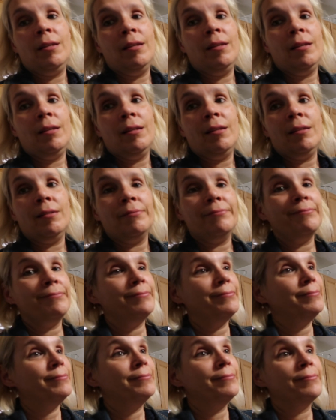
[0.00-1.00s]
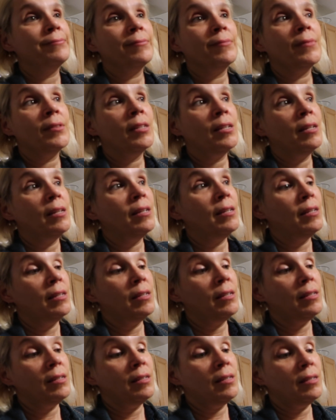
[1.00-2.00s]

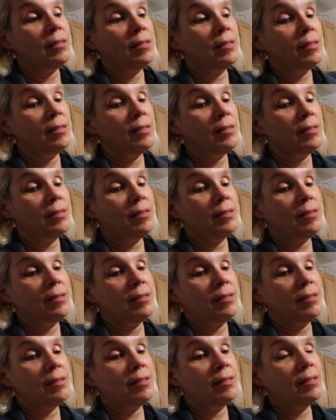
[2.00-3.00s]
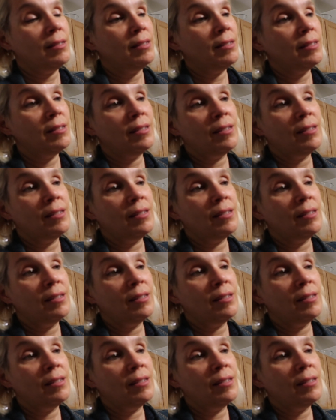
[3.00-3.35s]
(no one is talking)